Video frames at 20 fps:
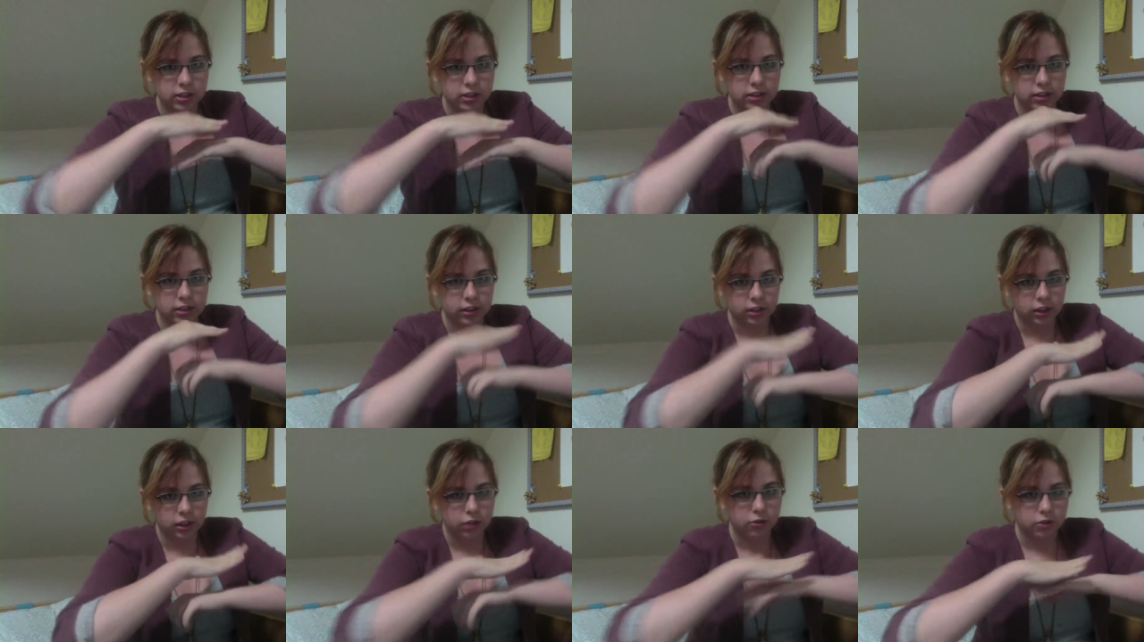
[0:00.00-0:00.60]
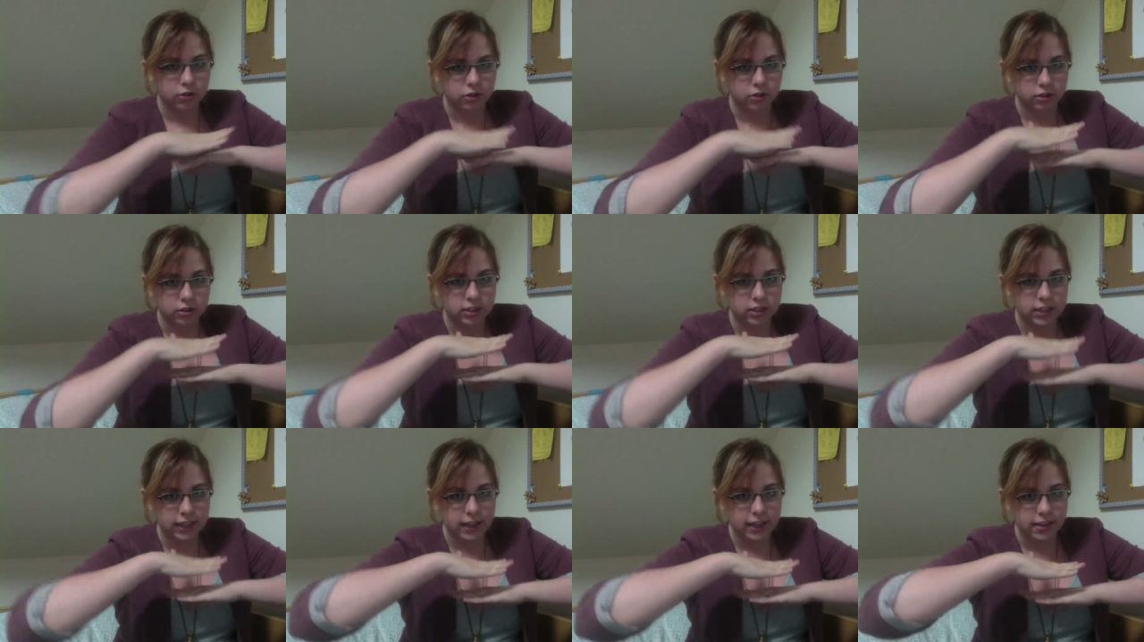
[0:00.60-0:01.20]
closer
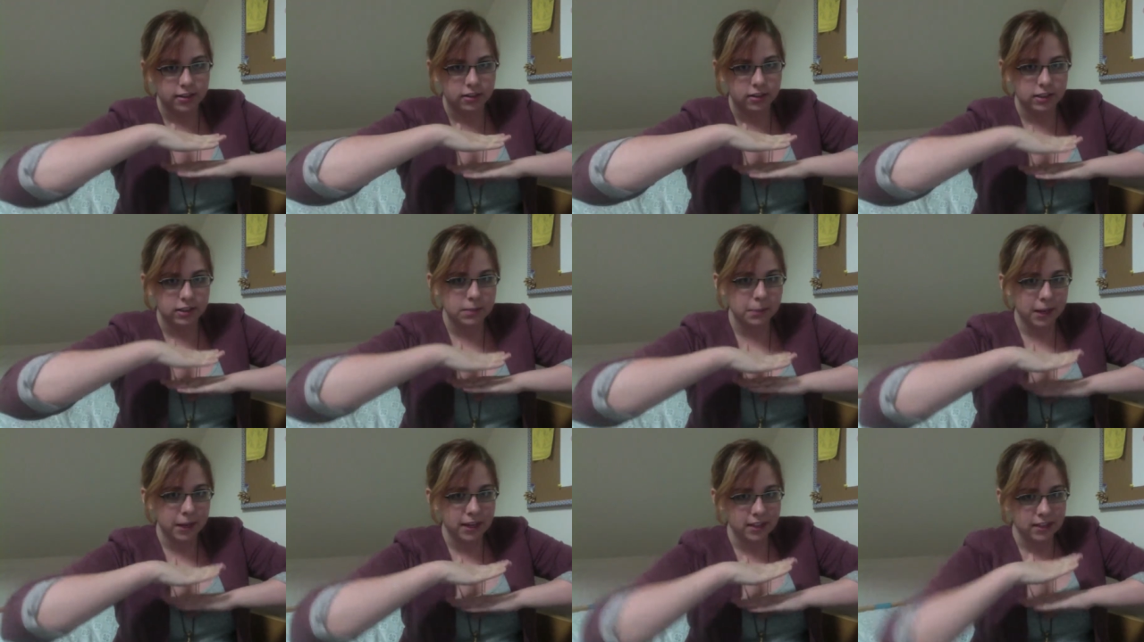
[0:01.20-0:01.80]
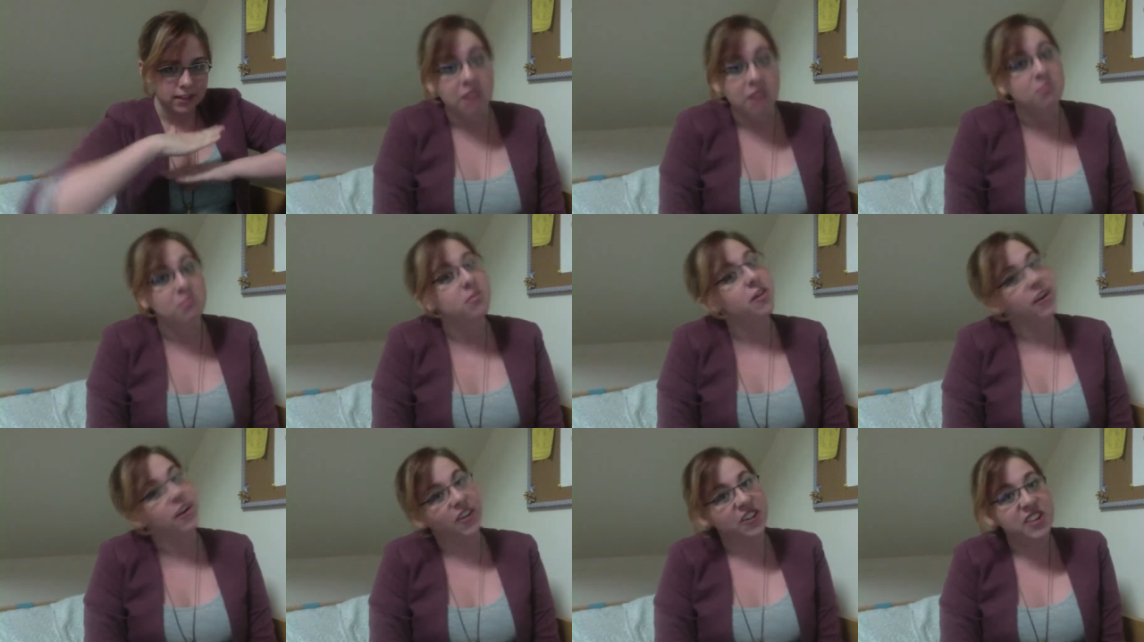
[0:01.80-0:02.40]
together spikes.
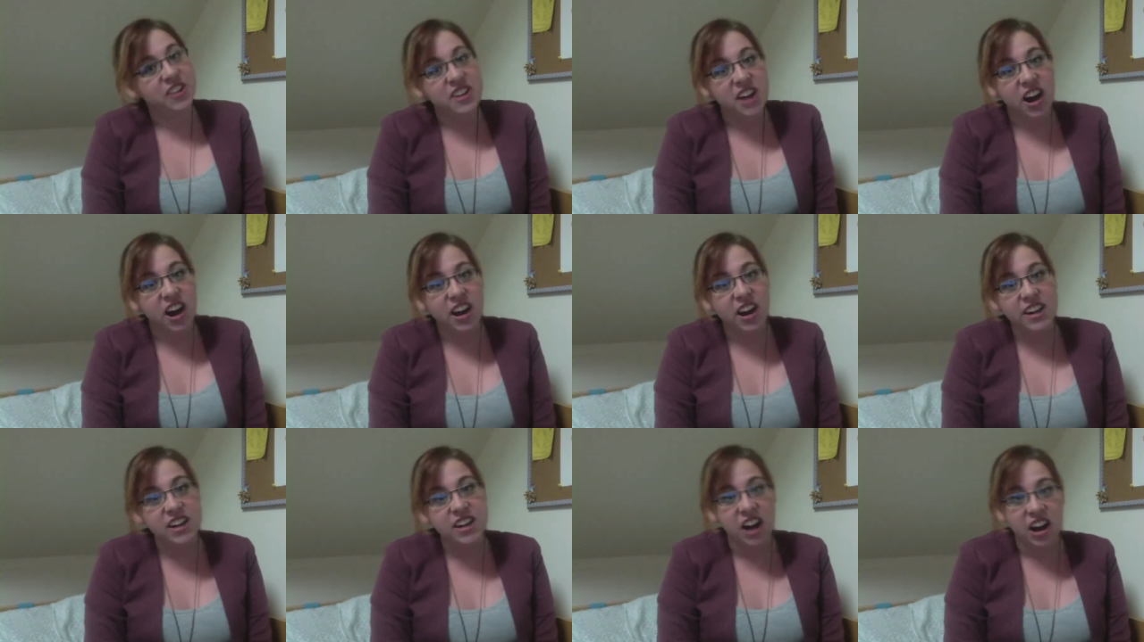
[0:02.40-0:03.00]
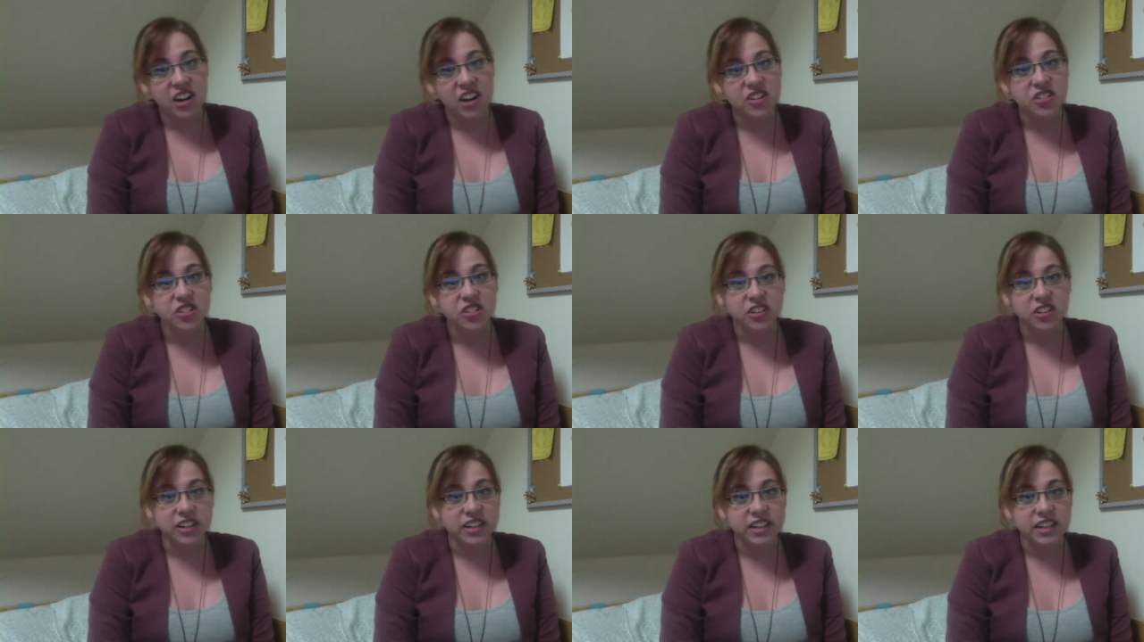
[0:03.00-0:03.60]
There are
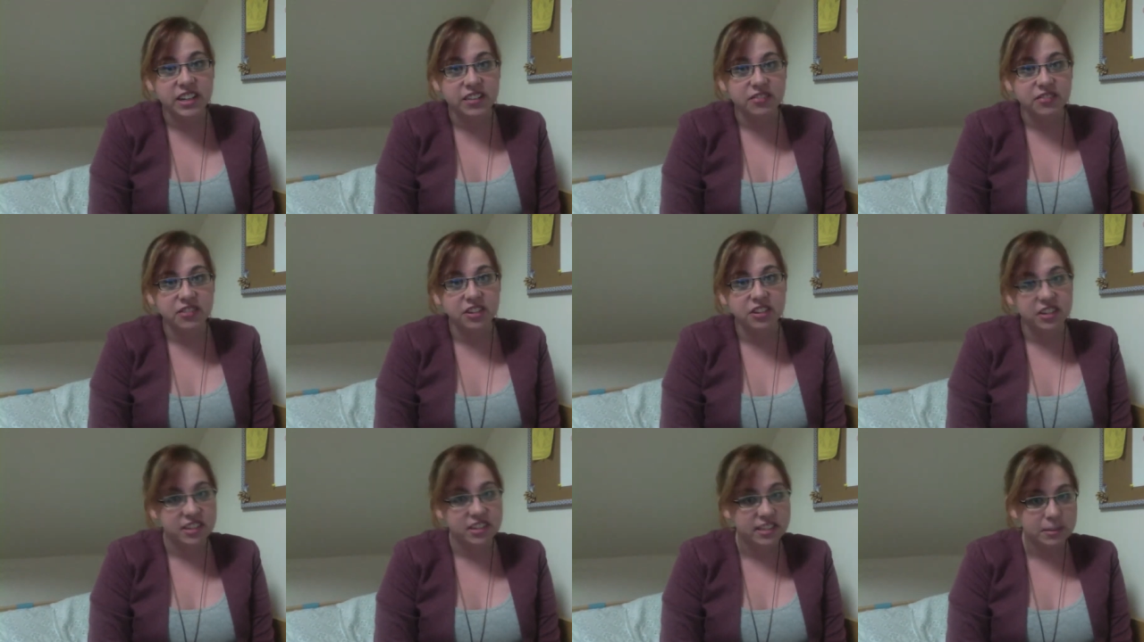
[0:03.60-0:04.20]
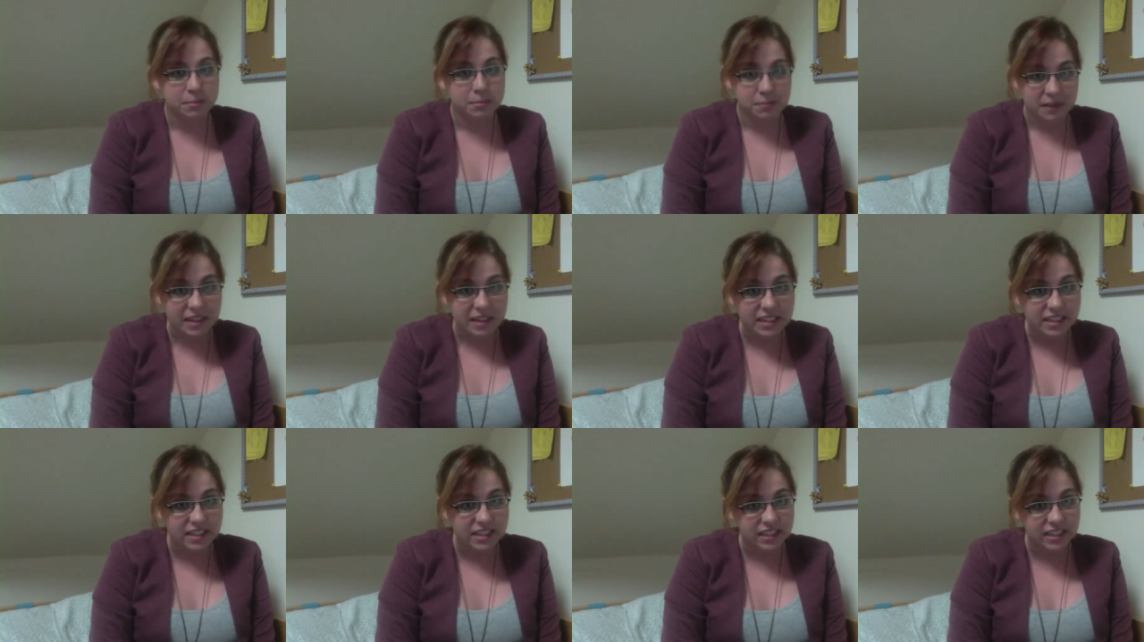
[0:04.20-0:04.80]
900 different
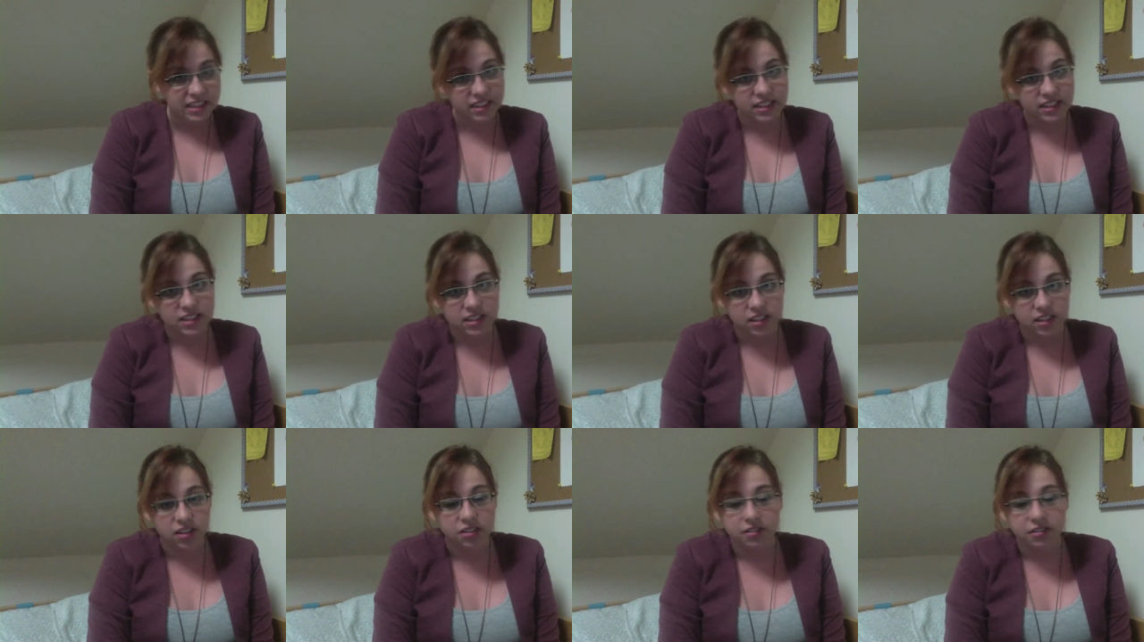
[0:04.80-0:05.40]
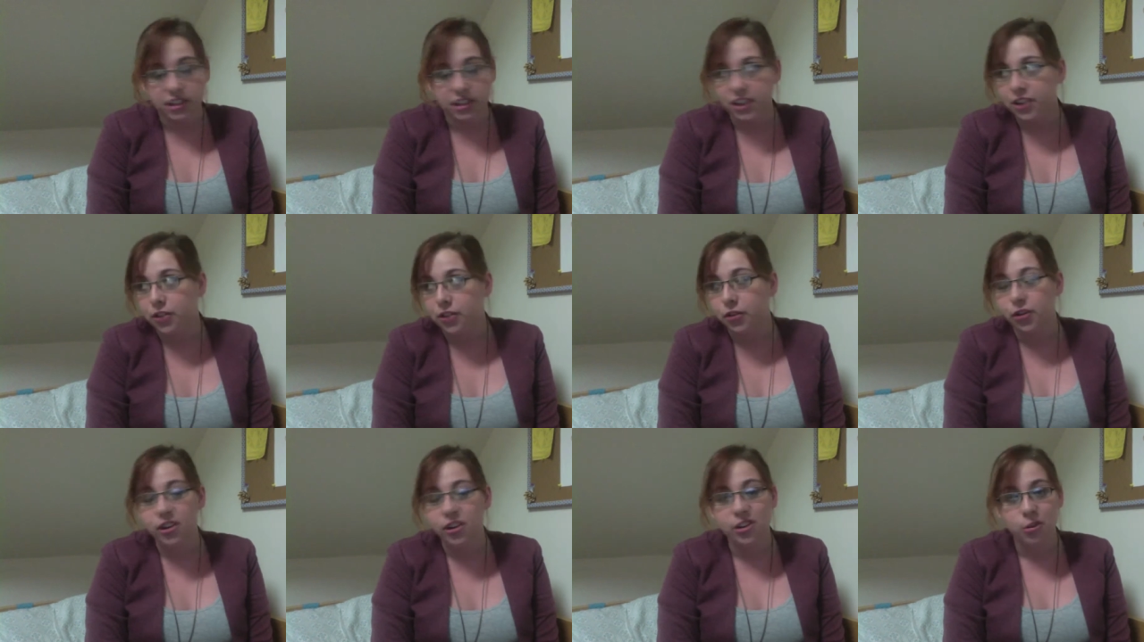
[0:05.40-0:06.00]
species of
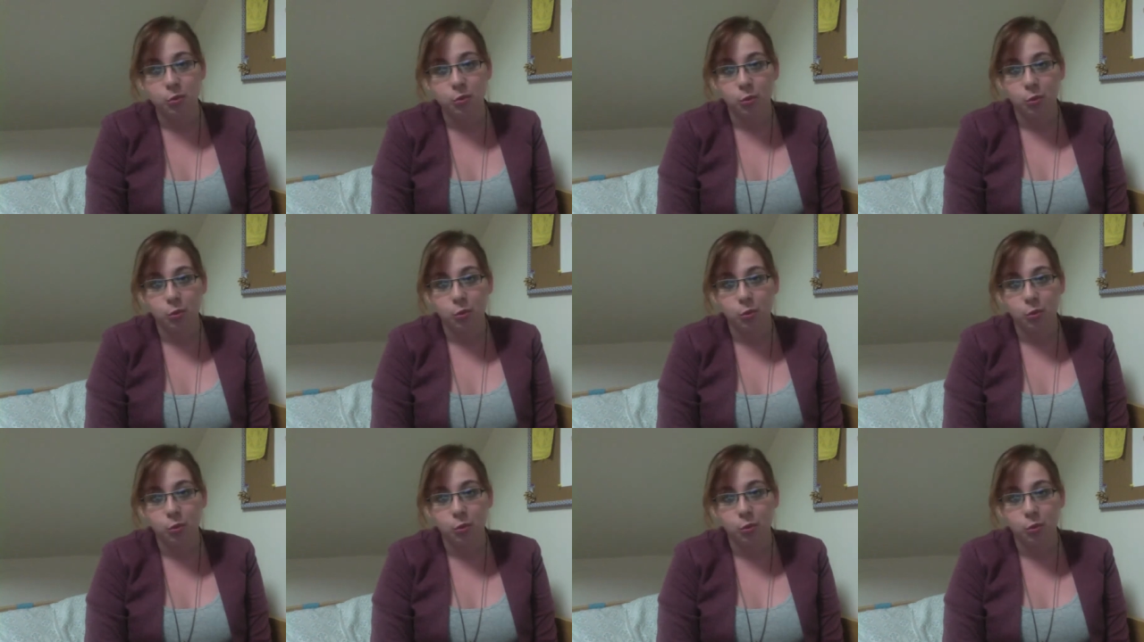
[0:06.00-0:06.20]
echinoids.